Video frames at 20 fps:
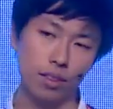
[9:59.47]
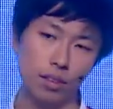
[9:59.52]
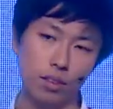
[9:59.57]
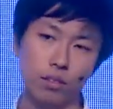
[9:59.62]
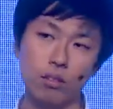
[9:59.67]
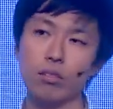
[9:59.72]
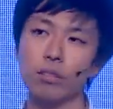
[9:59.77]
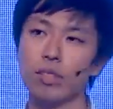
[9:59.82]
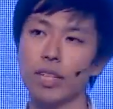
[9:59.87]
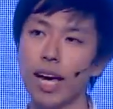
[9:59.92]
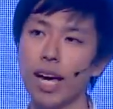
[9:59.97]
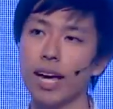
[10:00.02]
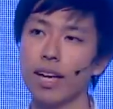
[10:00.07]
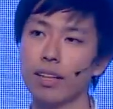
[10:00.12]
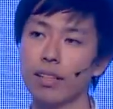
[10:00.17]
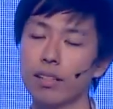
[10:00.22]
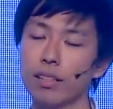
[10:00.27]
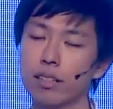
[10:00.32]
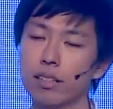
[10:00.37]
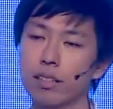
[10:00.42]
to take.
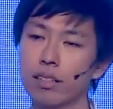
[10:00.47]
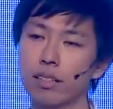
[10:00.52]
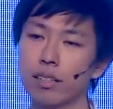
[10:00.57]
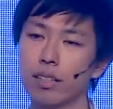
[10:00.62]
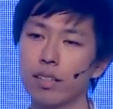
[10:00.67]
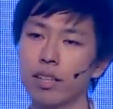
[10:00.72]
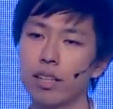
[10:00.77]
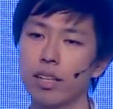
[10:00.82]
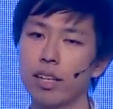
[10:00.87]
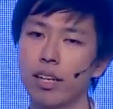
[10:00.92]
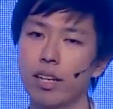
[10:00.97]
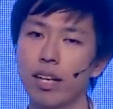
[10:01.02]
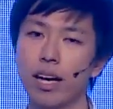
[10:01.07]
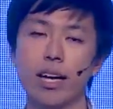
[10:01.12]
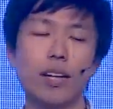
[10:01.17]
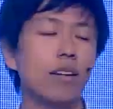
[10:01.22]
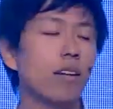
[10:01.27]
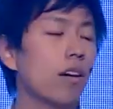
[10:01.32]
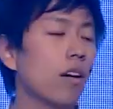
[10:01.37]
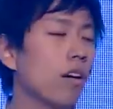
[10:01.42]

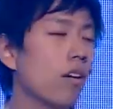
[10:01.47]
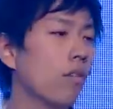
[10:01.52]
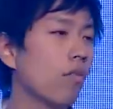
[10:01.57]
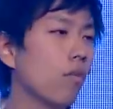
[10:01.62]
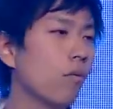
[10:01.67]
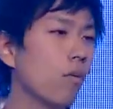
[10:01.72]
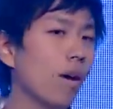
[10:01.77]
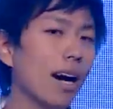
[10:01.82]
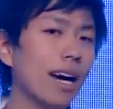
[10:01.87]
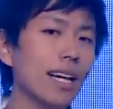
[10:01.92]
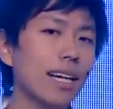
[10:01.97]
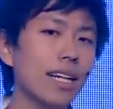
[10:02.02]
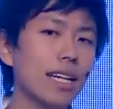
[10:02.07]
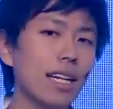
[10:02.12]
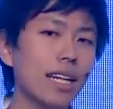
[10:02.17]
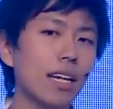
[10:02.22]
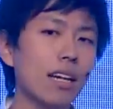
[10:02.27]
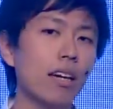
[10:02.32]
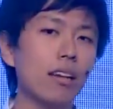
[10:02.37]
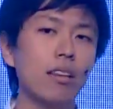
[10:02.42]
And
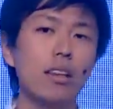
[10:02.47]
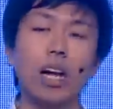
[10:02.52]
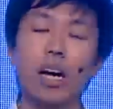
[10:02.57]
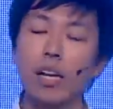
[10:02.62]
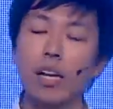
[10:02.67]
finding the